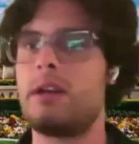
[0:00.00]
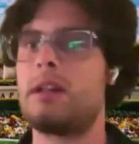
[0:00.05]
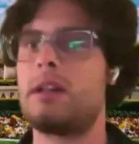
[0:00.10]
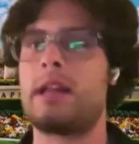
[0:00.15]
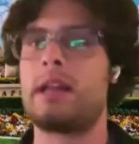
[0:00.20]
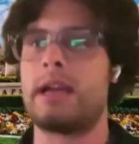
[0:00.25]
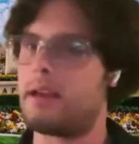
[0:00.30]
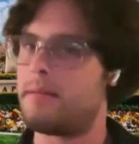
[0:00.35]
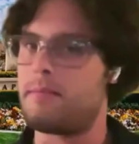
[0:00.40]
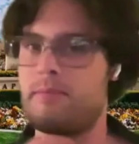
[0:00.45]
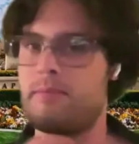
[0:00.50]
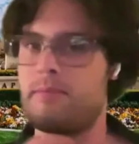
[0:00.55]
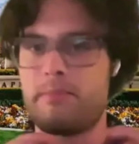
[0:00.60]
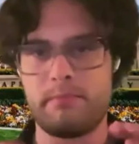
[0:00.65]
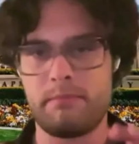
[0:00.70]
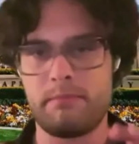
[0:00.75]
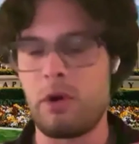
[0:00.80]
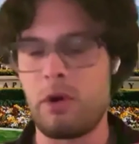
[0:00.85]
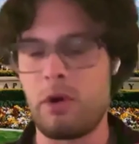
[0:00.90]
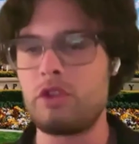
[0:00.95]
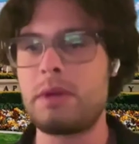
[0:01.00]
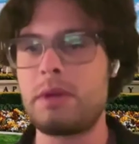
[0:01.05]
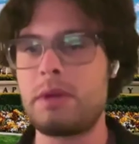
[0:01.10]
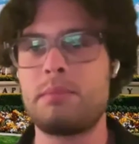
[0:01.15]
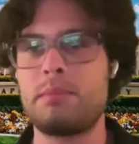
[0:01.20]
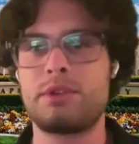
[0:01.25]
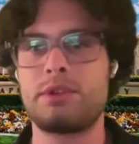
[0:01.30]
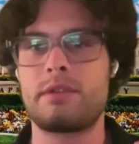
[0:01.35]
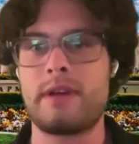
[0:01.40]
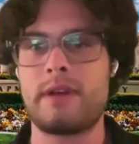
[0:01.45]
Like most
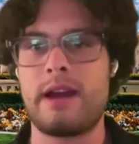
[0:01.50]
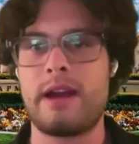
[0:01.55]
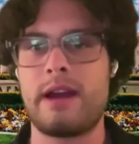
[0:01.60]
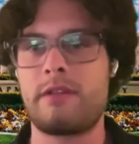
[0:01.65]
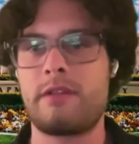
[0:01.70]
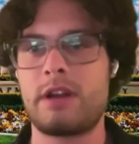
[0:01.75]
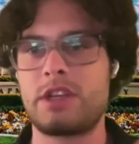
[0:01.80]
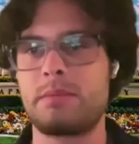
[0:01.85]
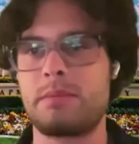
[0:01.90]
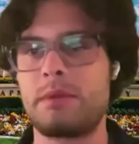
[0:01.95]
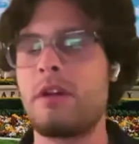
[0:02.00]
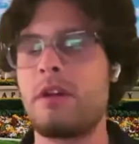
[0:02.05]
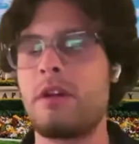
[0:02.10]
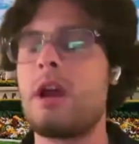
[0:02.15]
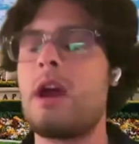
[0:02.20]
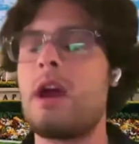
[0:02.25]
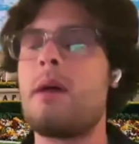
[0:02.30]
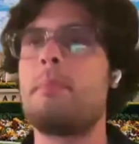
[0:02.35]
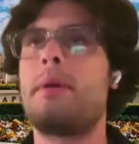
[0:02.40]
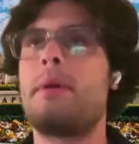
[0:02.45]
people survive freshman year,